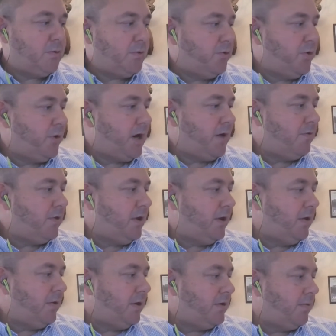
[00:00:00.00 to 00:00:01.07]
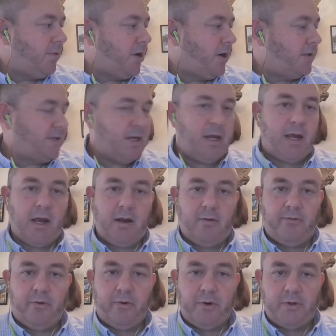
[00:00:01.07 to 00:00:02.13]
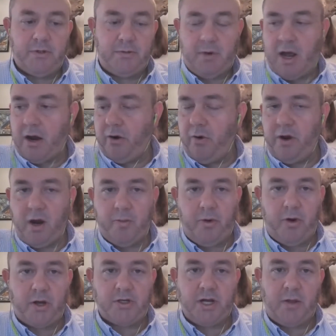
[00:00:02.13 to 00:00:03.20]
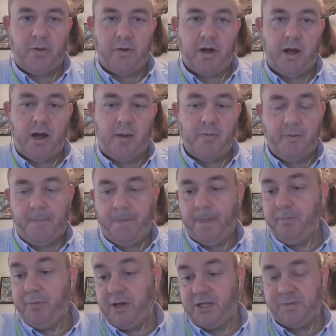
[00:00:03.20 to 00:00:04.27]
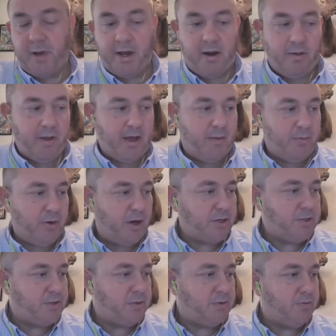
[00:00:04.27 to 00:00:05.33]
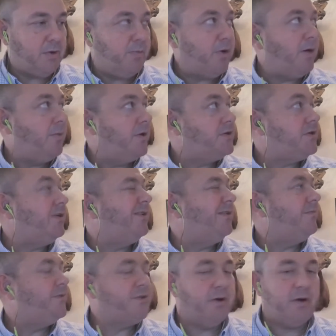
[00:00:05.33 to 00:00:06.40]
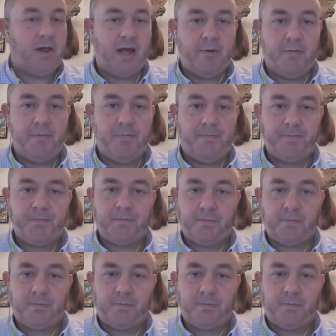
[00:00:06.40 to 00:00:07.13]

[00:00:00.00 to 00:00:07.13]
We're doing everything that the market's indicating for us and not growing our production out the top. But despite all that, production in Permian is still climbing.